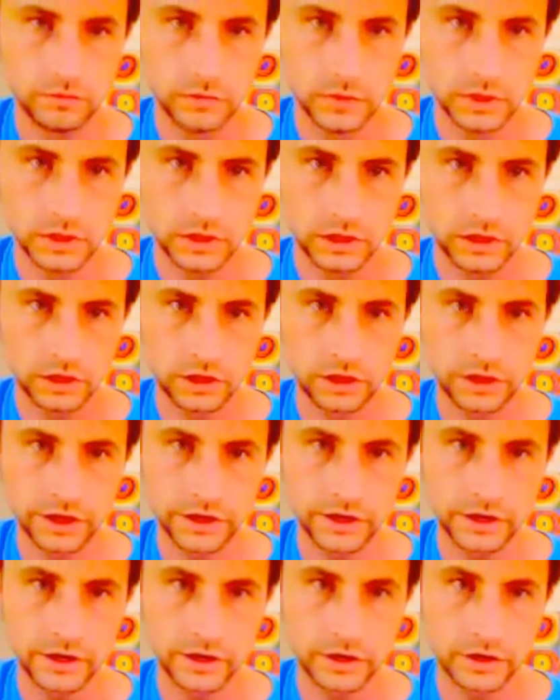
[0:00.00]
It's a little
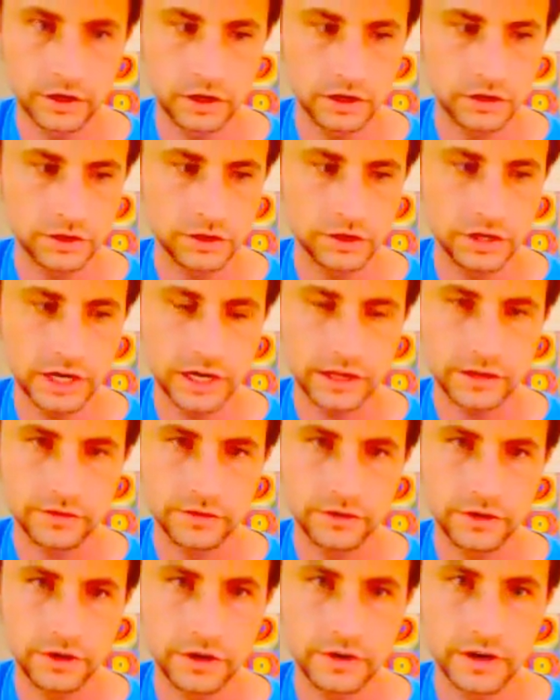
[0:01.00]
clearer. You can also track the
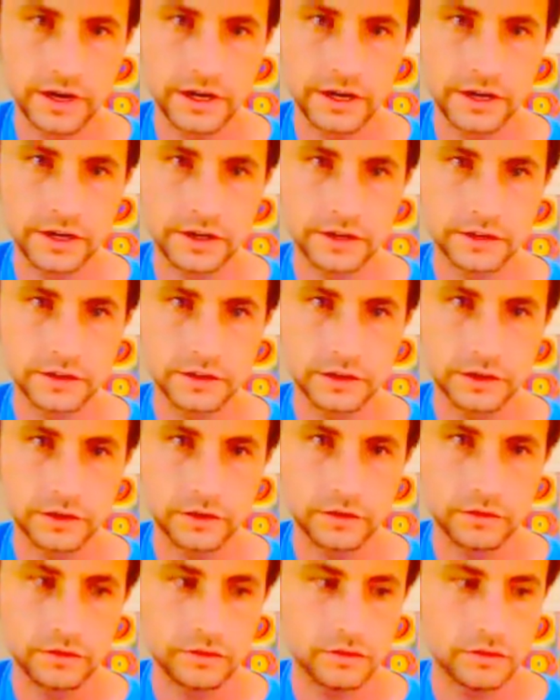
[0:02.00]
root note right here.
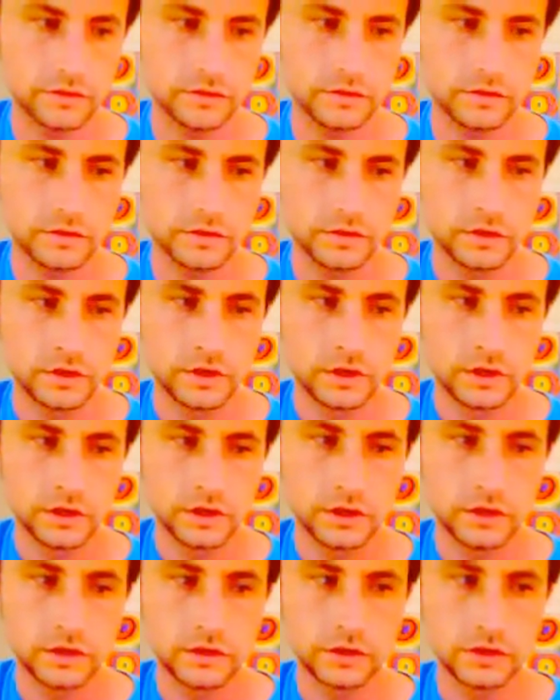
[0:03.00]
So
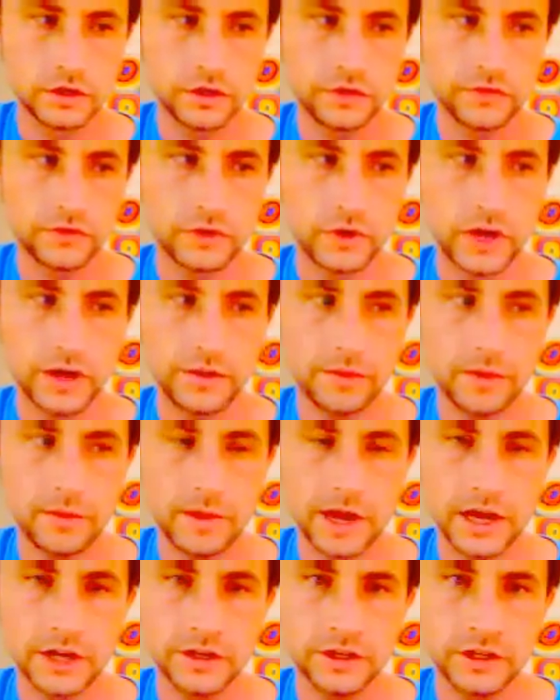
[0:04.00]
if you
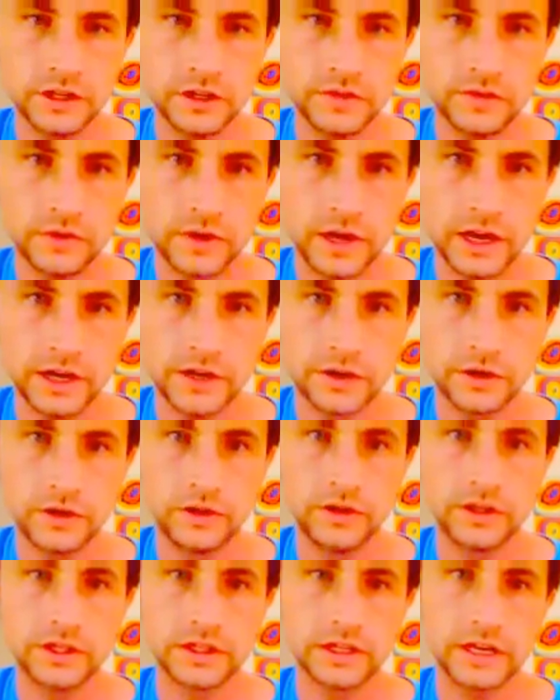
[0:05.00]
imagined if you had to
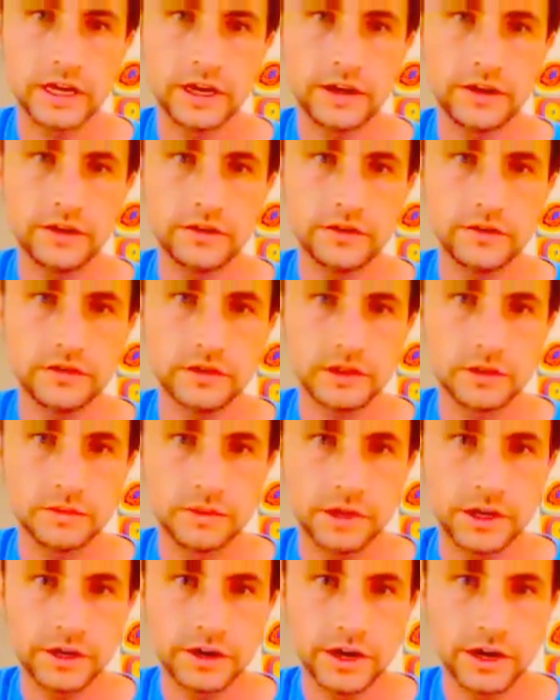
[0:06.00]
hold this down to
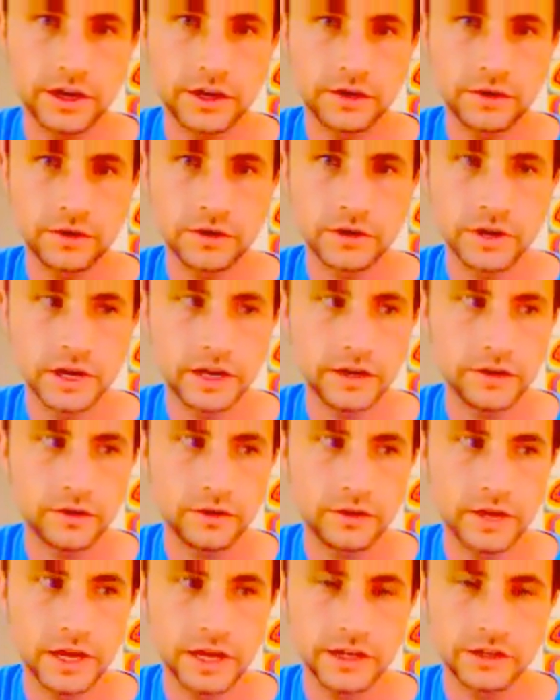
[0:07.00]
play your A chord, you had to
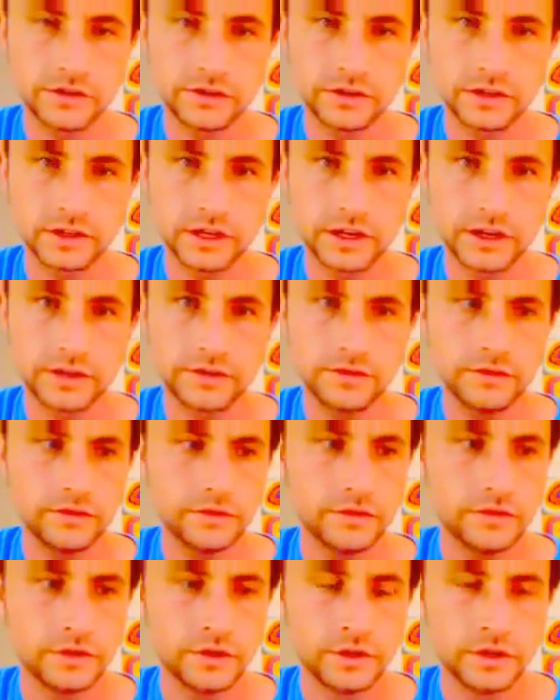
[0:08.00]
hold the A string down.
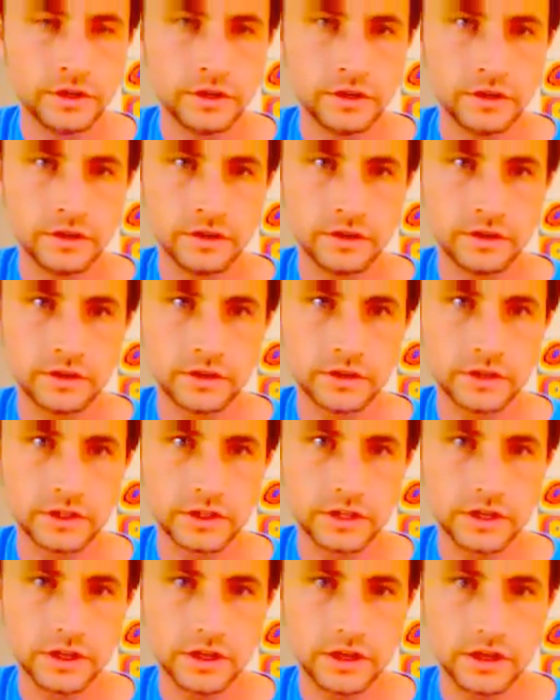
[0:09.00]
You could
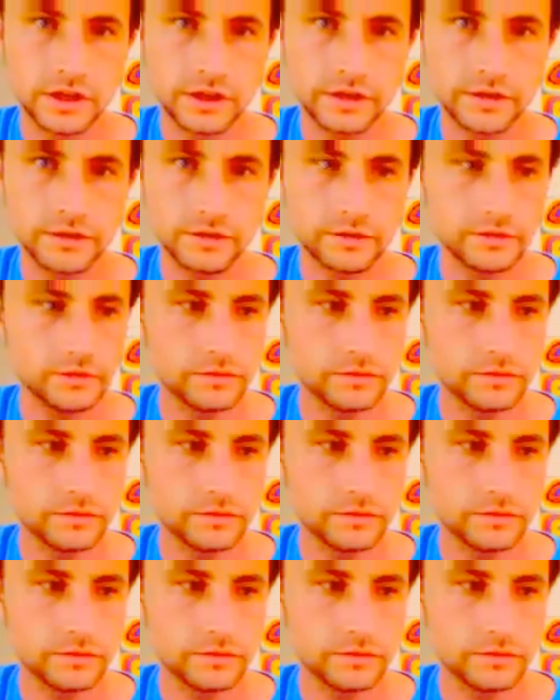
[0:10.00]
see the.